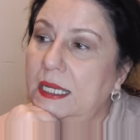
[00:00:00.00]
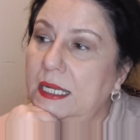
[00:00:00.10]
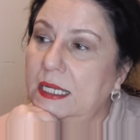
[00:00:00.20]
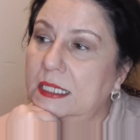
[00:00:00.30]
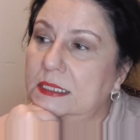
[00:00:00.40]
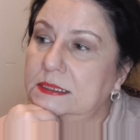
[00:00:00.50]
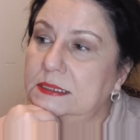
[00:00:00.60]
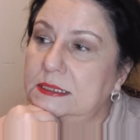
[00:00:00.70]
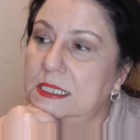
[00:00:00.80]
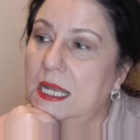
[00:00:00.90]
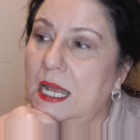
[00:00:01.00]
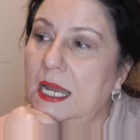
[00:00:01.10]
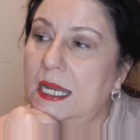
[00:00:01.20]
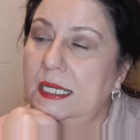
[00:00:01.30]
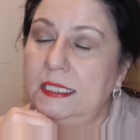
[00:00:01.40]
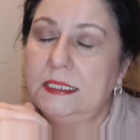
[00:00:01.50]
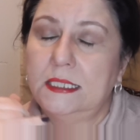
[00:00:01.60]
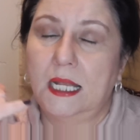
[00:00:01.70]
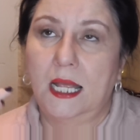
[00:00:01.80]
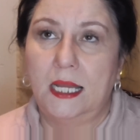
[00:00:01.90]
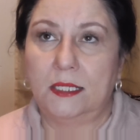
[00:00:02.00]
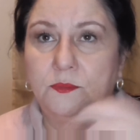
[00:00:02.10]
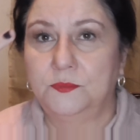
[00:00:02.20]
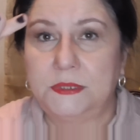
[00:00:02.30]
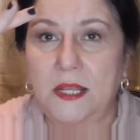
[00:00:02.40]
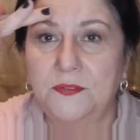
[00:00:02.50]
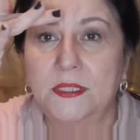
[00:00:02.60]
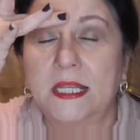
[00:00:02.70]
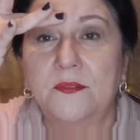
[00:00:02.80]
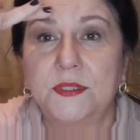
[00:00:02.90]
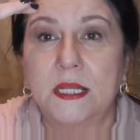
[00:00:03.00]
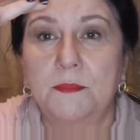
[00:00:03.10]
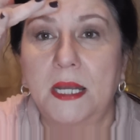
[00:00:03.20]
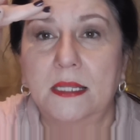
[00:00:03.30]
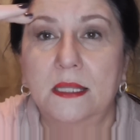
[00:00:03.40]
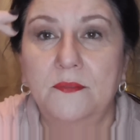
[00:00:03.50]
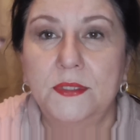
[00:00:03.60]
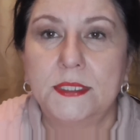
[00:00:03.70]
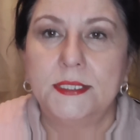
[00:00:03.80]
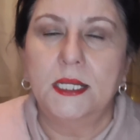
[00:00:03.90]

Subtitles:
And I definitely have to get my 11s